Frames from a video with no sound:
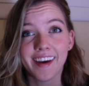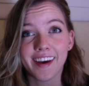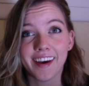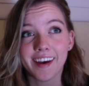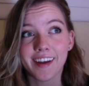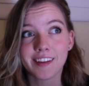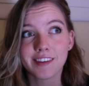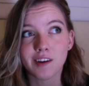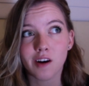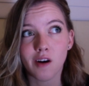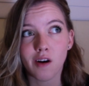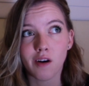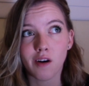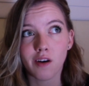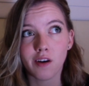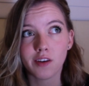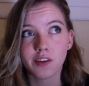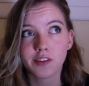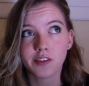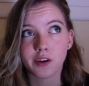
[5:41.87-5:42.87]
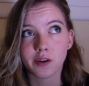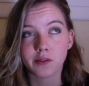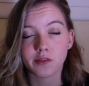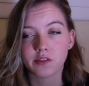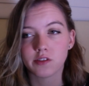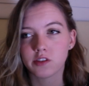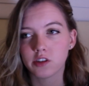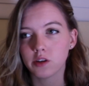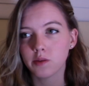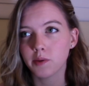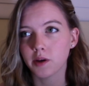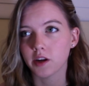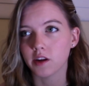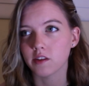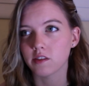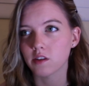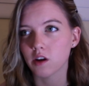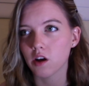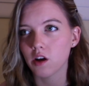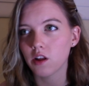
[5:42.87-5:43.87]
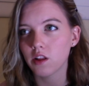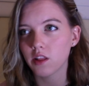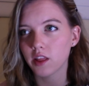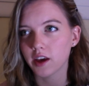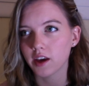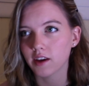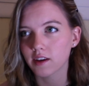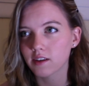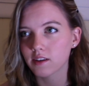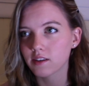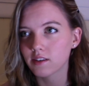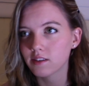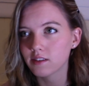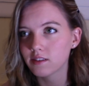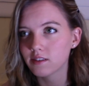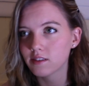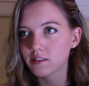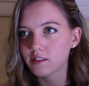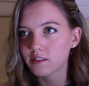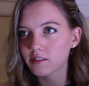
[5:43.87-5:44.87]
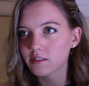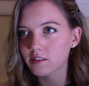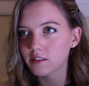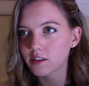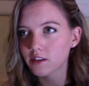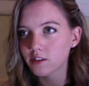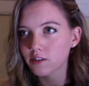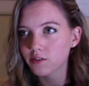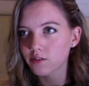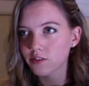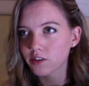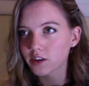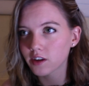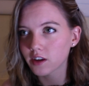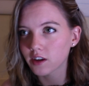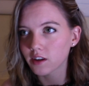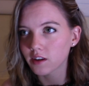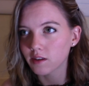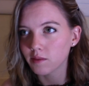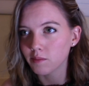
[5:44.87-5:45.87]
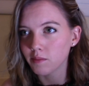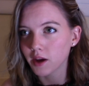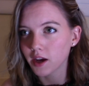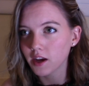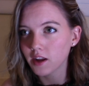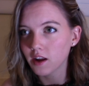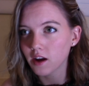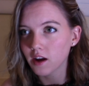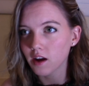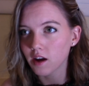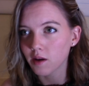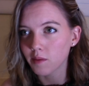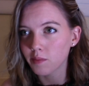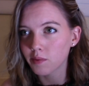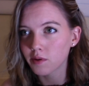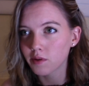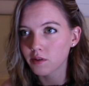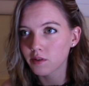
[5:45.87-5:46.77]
It's all so stupid. It's all like freaking made up.